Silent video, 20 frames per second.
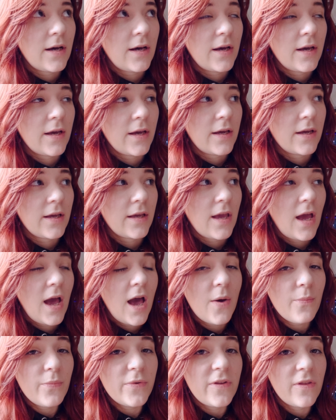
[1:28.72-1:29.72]
I
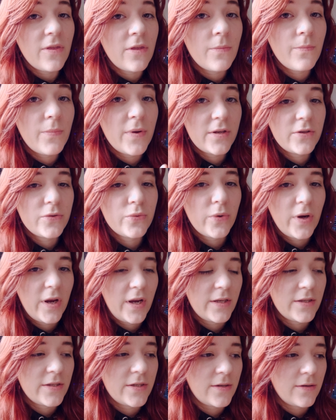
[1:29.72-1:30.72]
upped the
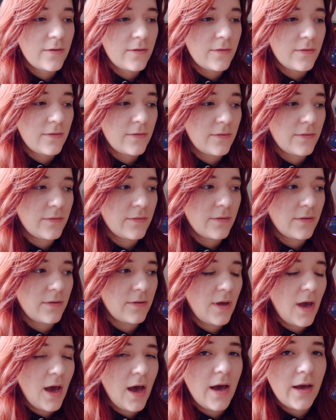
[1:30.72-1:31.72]
bitrate to
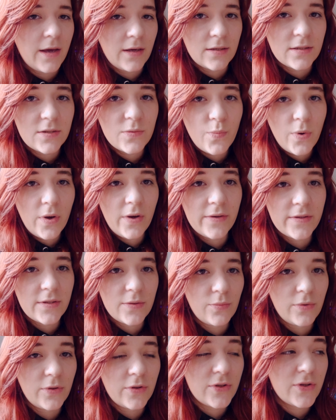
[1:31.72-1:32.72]
the highest
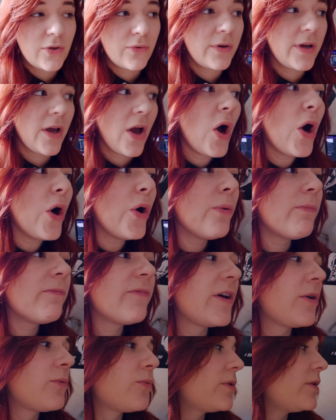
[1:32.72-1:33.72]
possible. So I hope
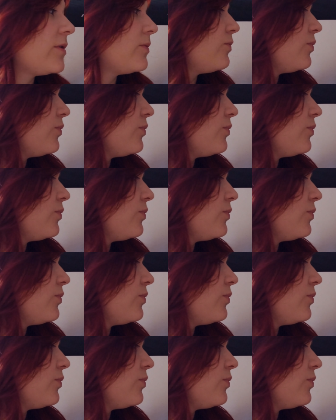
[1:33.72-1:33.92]
that will